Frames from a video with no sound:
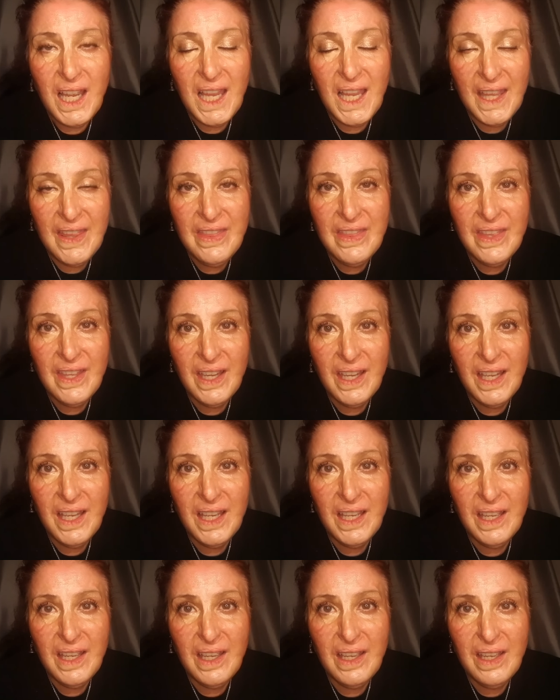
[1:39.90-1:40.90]
in
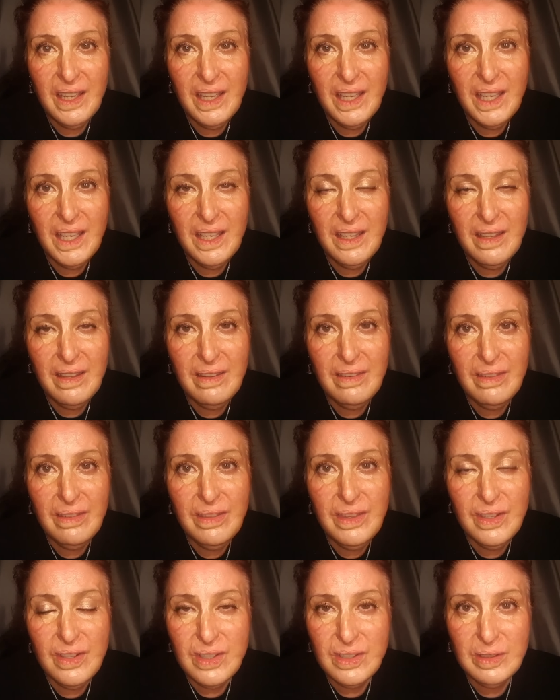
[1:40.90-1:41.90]
that
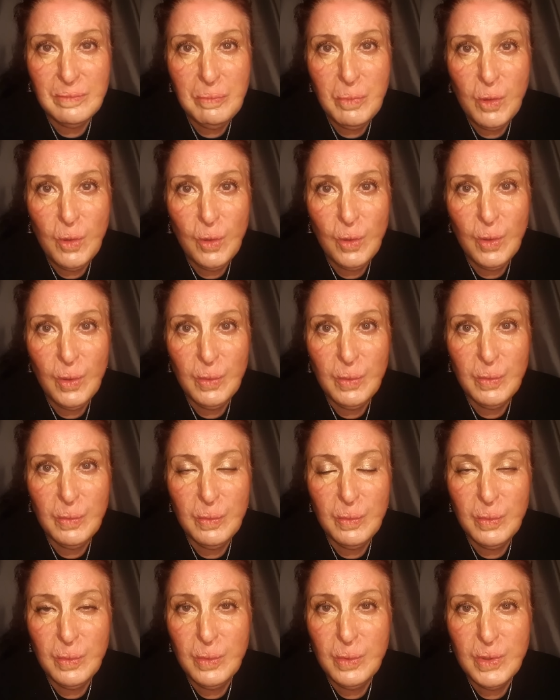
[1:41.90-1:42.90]
their support
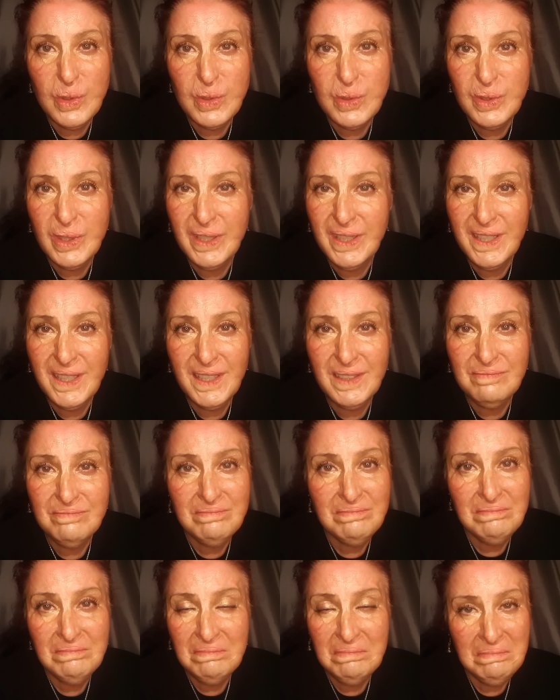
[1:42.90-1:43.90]
was really
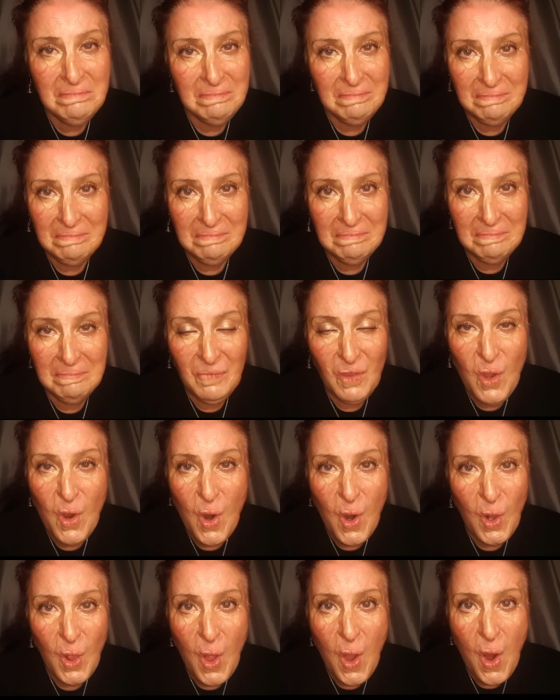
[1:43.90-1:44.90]

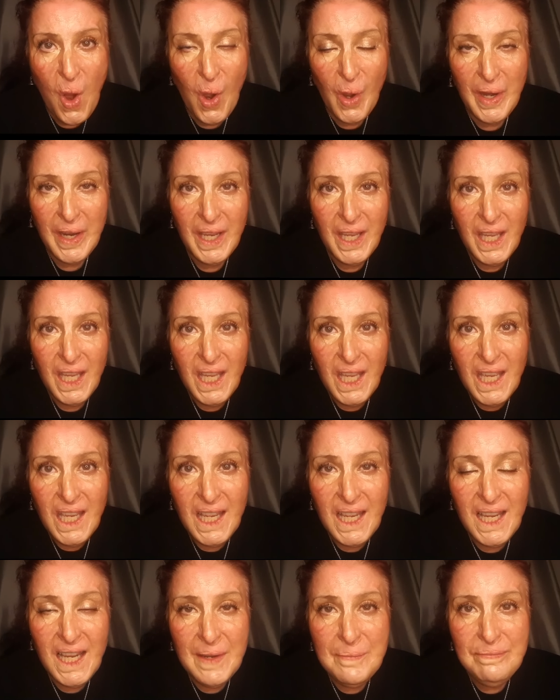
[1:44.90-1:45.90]
not a lot.
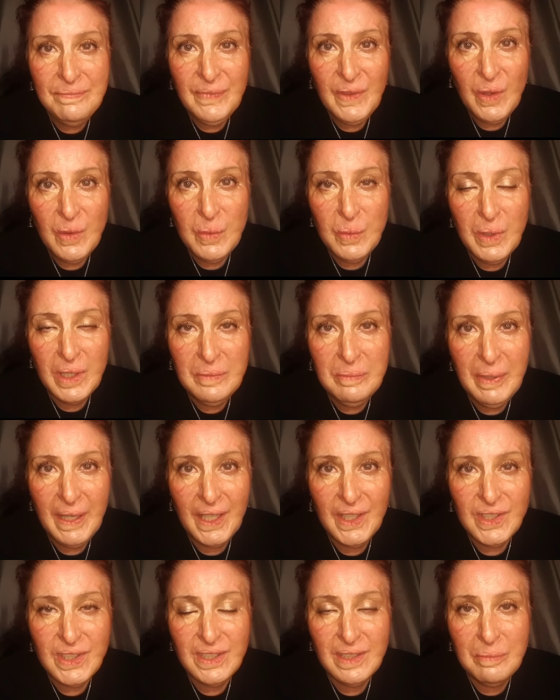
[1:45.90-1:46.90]
One
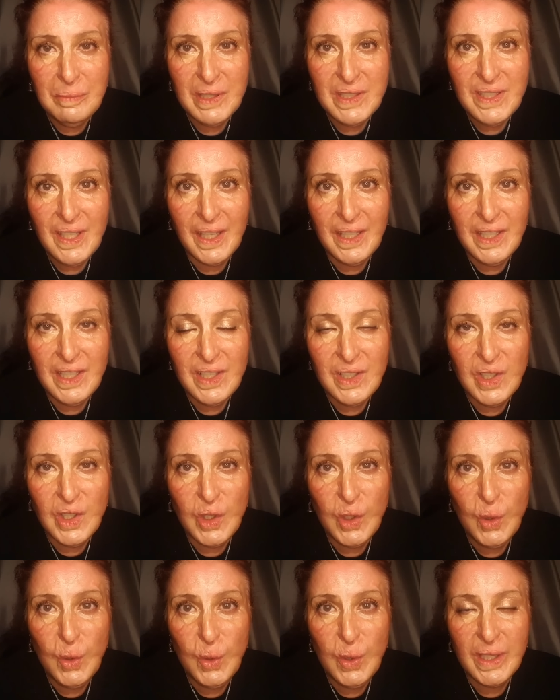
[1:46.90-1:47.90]
person in
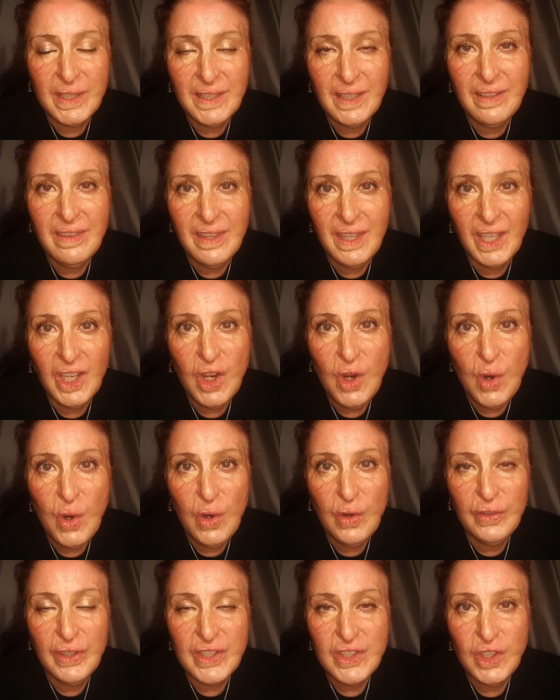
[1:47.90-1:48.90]
particular who I did think
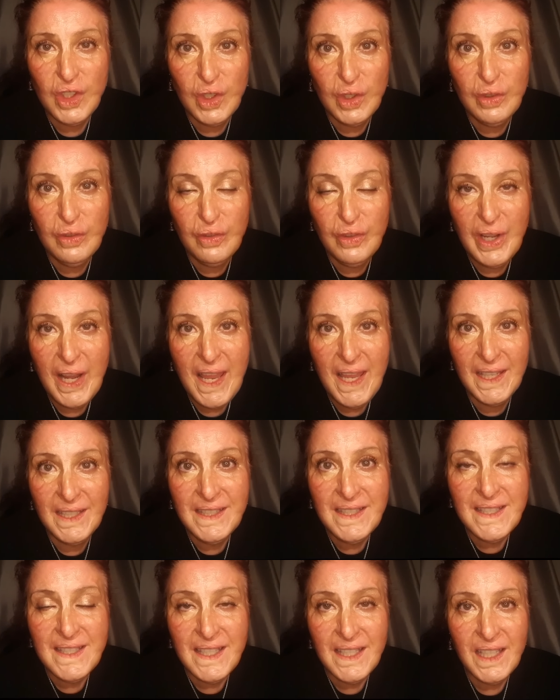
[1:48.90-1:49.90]
of as a good
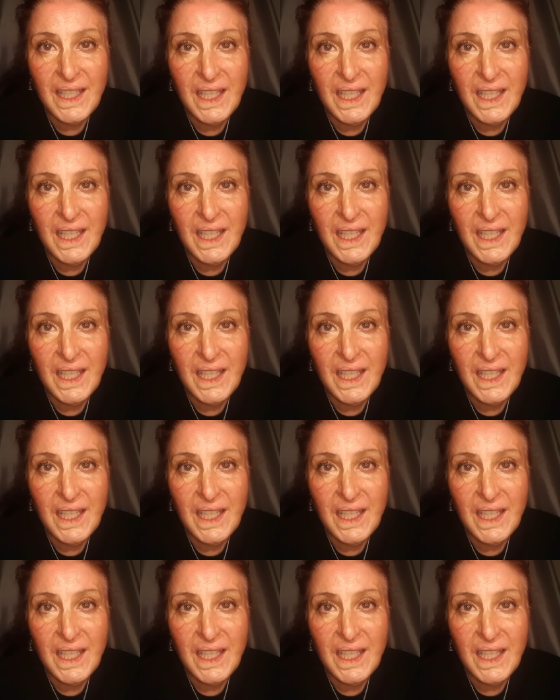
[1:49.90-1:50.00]
friend,